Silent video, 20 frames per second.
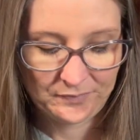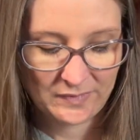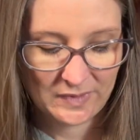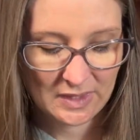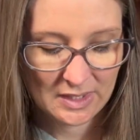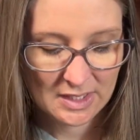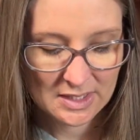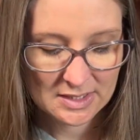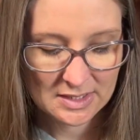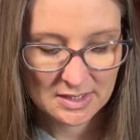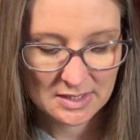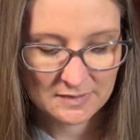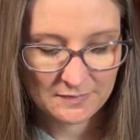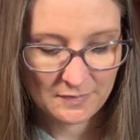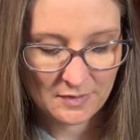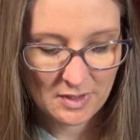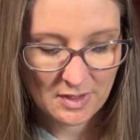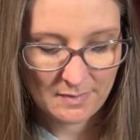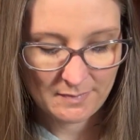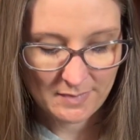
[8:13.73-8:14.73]
This is
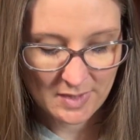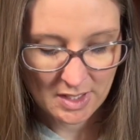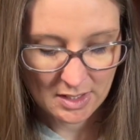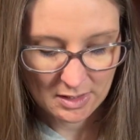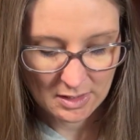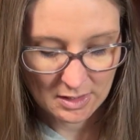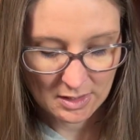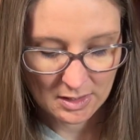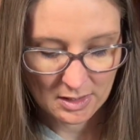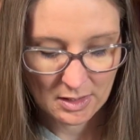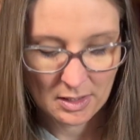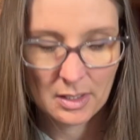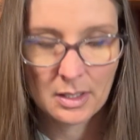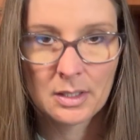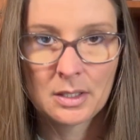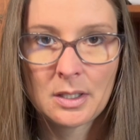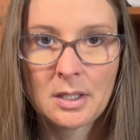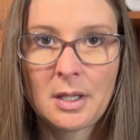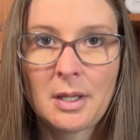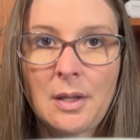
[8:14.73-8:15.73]
from
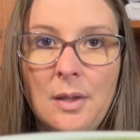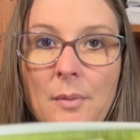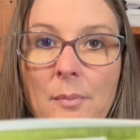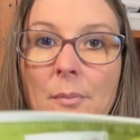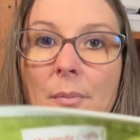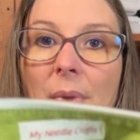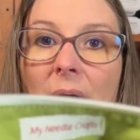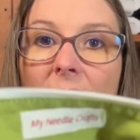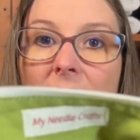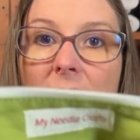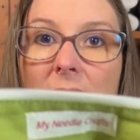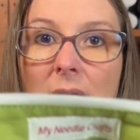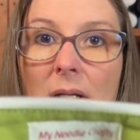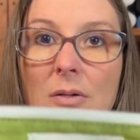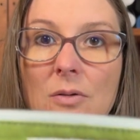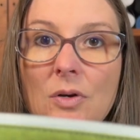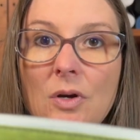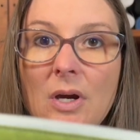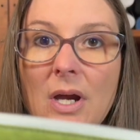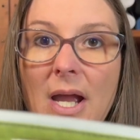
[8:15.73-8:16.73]
my Needle
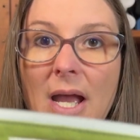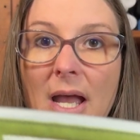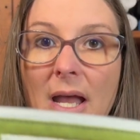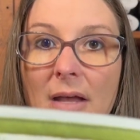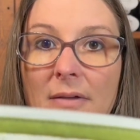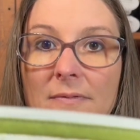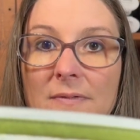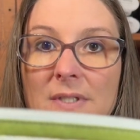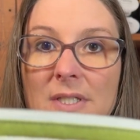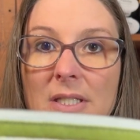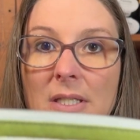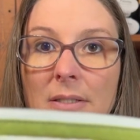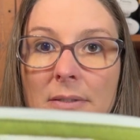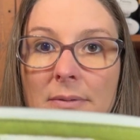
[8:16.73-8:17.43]
Crafts,